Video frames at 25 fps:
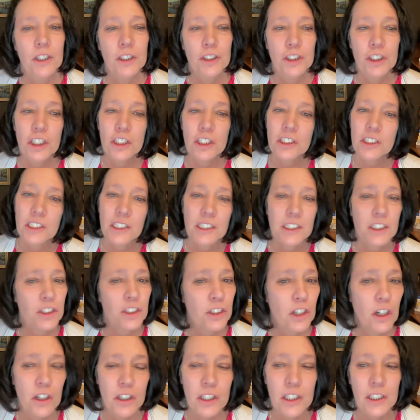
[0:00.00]
just
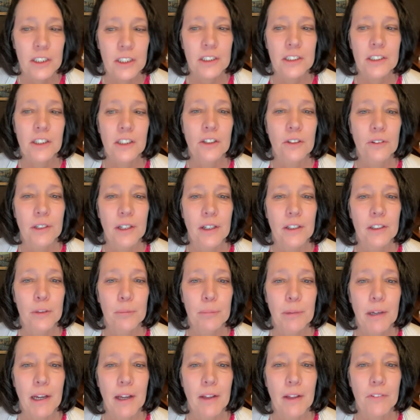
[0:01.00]
starting to go down the
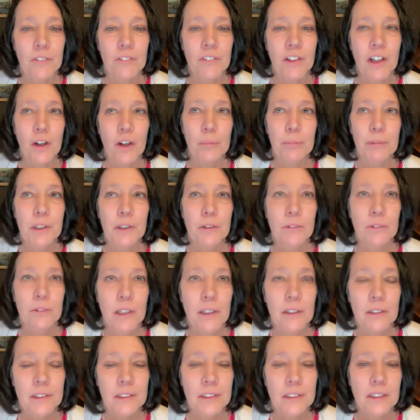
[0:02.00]
path of helping a
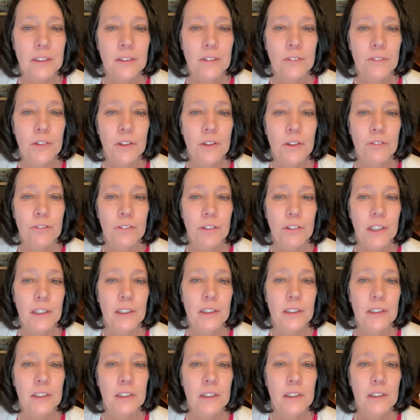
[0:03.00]
relative or a
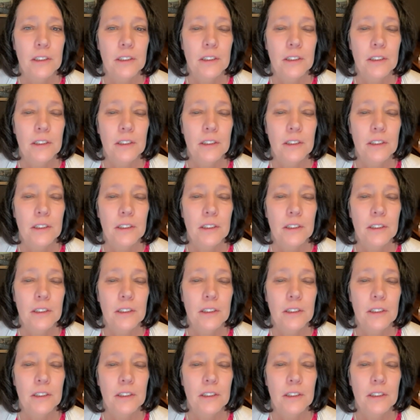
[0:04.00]
friend?